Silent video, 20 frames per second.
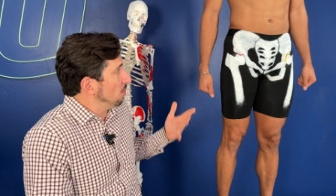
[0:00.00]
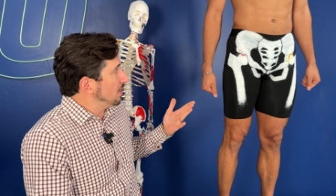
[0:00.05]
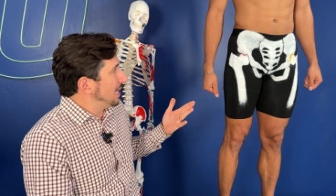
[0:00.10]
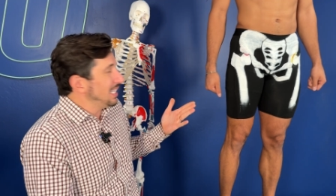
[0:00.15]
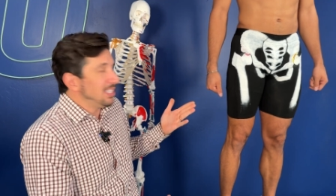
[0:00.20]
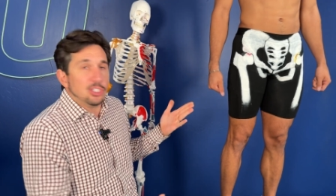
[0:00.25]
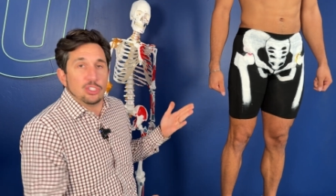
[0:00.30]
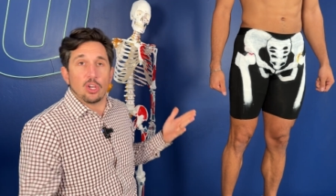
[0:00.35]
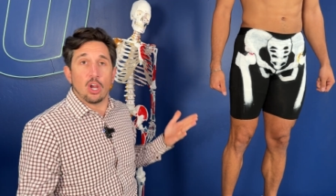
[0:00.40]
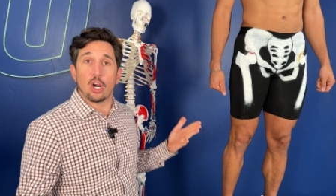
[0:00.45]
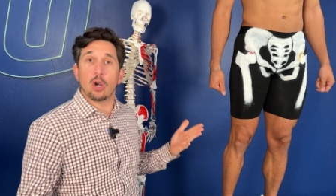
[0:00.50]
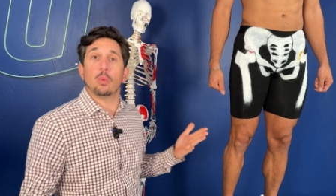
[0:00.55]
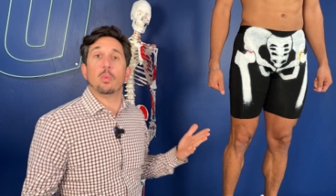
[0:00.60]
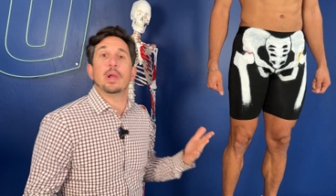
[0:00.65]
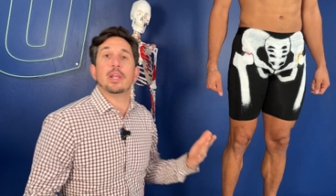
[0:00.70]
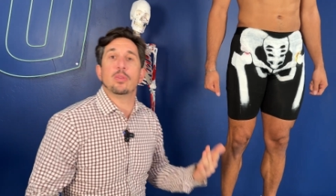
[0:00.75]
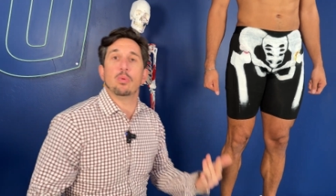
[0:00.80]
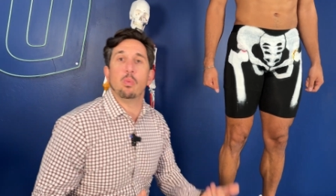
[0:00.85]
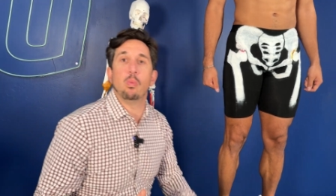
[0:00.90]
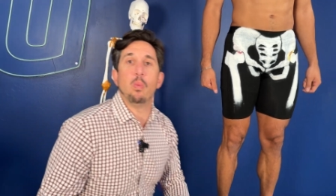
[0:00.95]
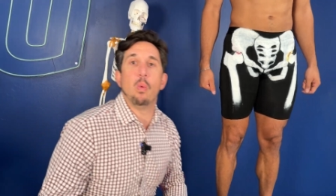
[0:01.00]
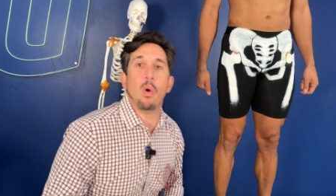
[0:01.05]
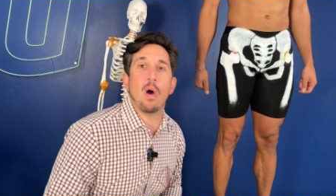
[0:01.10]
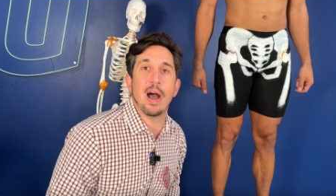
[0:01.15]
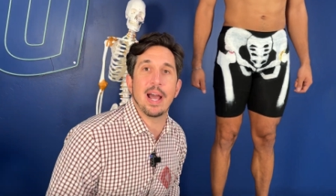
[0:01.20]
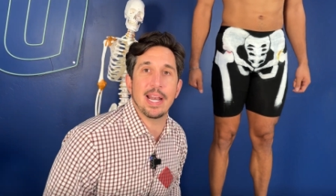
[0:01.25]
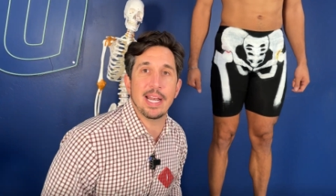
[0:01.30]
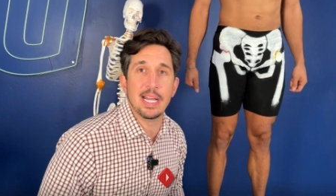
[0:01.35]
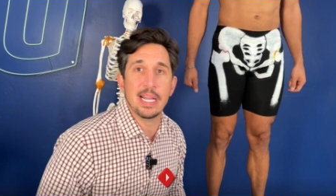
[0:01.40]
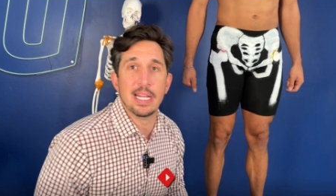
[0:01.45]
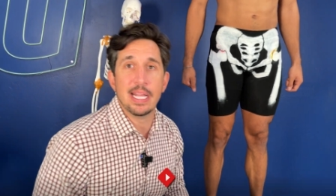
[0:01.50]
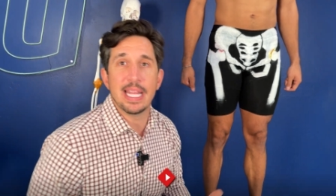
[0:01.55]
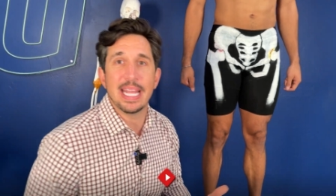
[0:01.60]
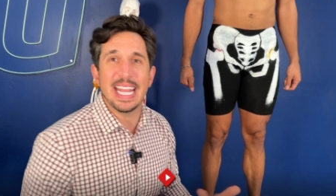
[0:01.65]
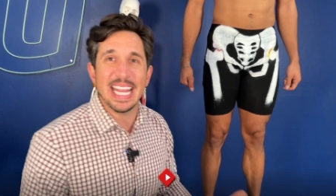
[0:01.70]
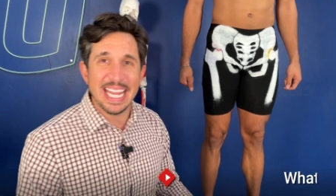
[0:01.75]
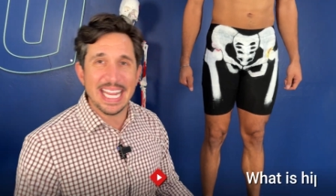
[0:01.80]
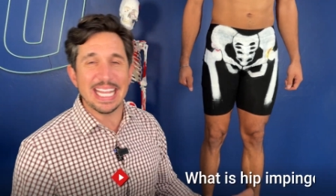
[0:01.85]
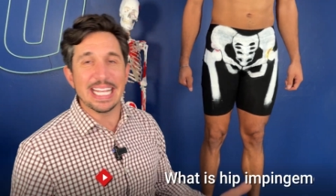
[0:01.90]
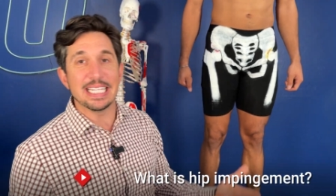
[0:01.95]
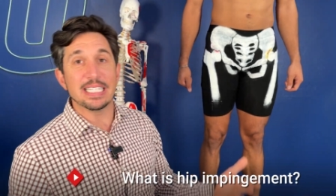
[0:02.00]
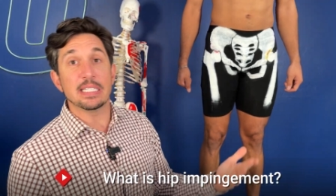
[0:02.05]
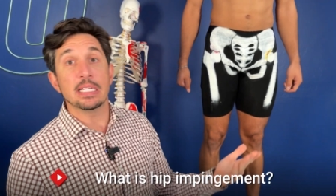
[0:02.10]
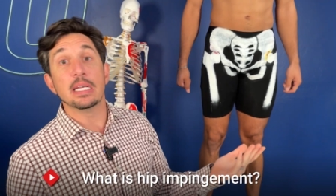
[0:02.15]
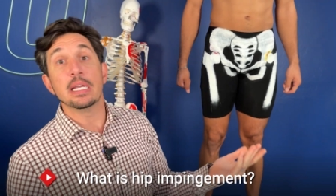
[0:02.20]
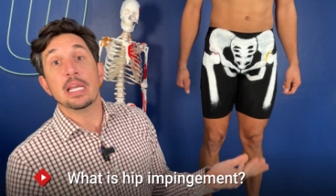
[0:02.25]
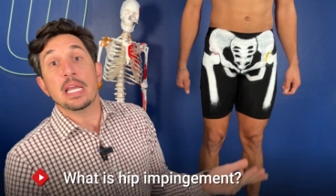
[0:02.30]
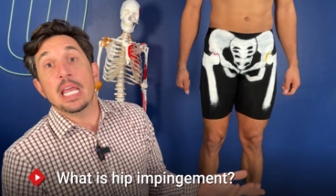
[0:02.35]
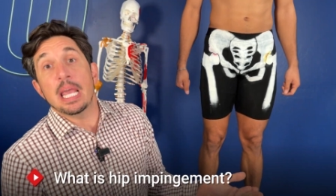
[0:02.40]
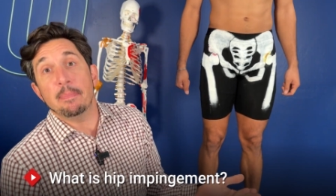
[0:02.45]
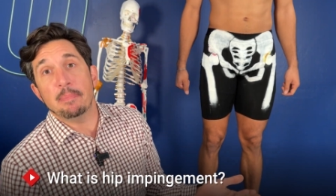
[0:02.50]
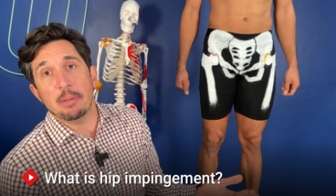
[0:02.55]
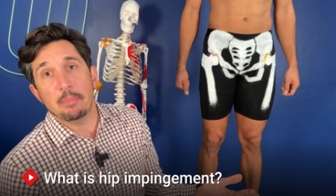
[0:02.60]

let's start with what is hip